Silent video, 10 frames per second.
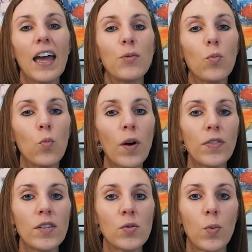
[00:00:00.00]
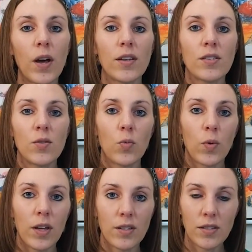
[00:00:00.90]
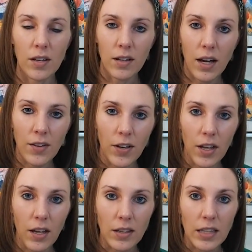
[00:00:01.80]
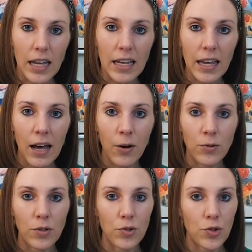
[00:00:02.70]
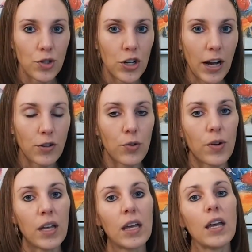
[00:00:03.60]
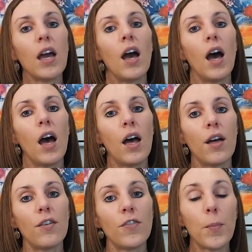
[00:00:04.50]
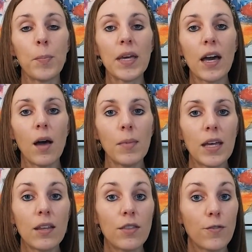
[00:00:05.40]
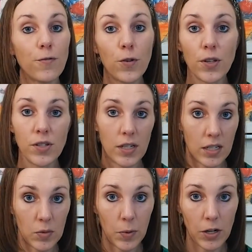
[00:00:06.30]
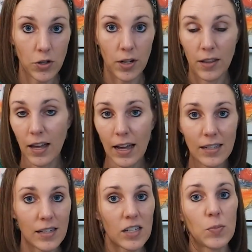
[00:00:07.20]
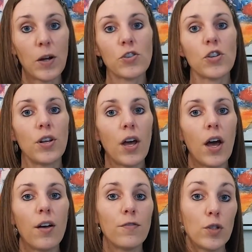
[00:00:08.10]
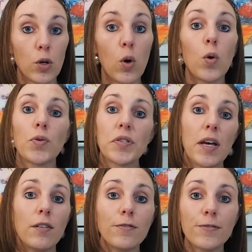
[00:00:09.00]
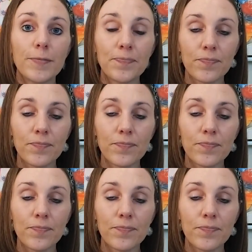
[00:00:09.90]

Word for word: And what this was was kind of a, a laid out trajectory of becoming the fullest expression and the highest expression of your whole self.